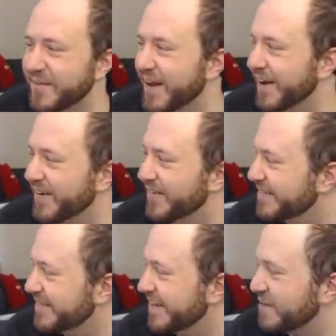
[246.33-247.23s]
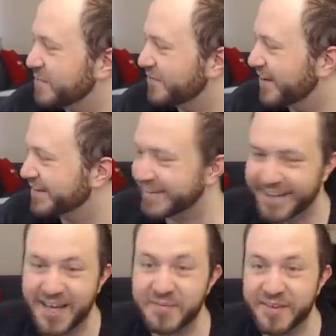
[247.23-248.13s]
Wow. The timer finally
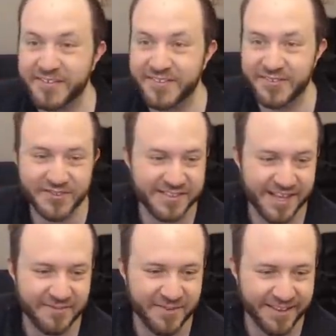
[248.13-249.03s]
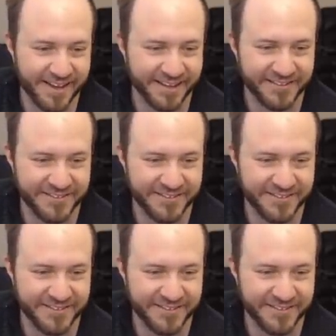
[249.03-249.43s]
helped me for the first time in my life.